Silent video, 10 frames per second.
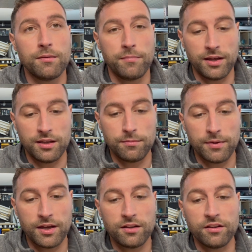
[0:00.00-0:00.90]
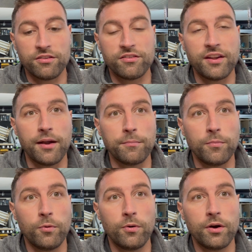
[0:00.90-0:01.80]
My email is
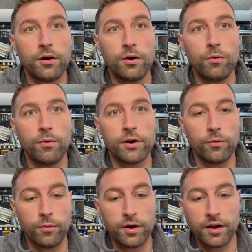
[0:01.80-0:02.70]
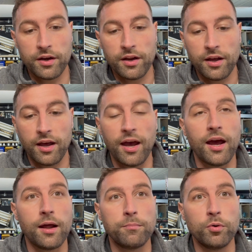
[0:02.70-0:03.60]

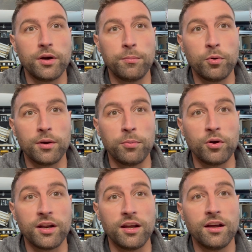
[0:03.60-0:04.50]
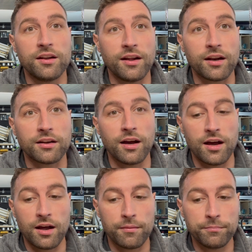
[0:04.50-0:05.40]

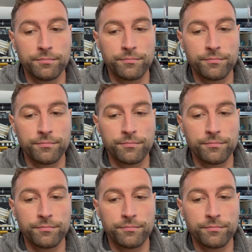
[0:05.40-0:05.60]
detmore101@boogity.com.